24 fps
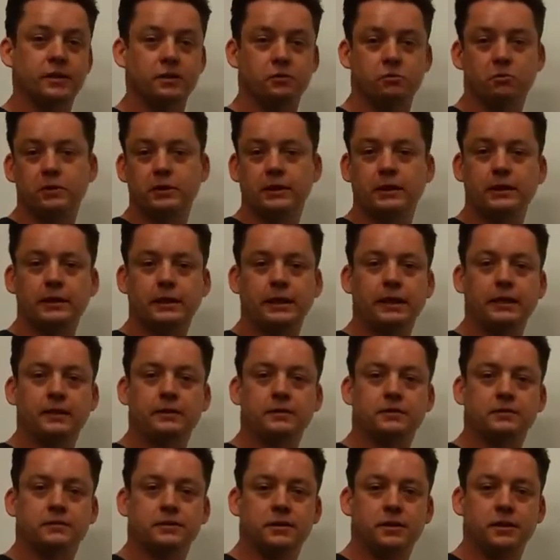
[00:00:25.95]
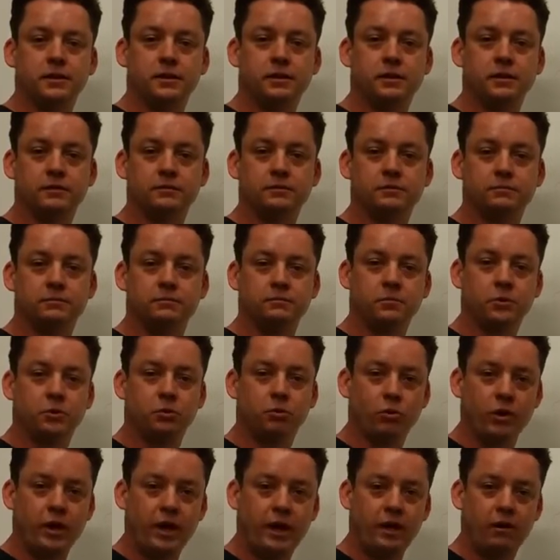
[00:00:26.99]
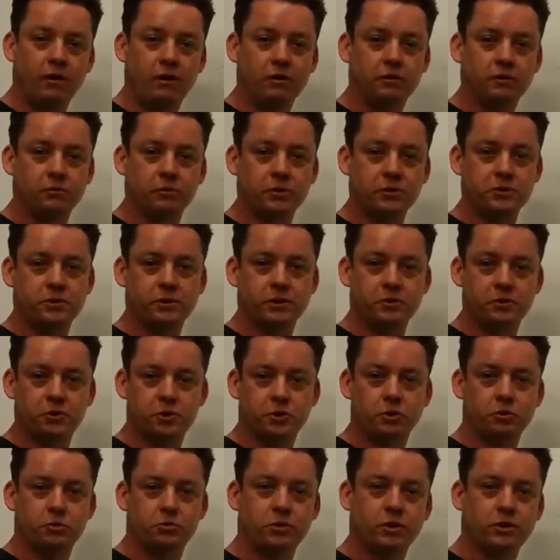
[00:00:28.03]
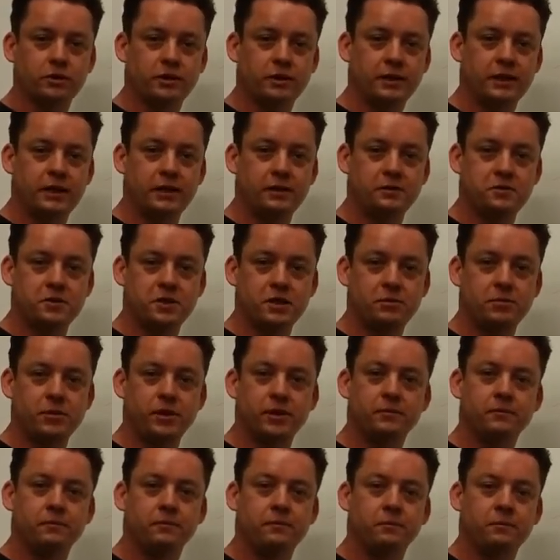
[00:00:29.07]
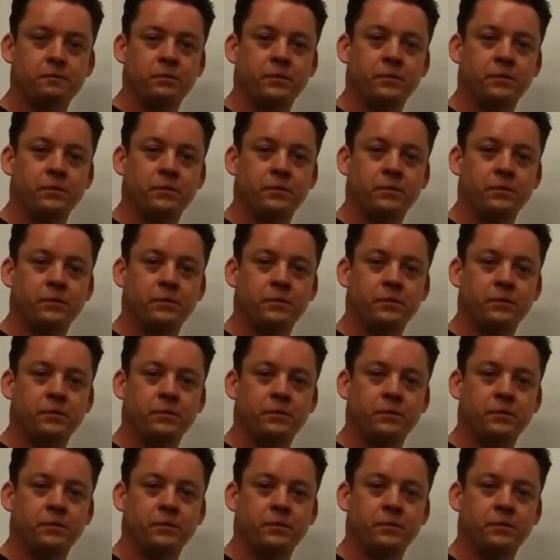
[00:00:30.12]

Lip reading: He'd really liked the gray Honda Ridgeline show truck they'd had at SEMA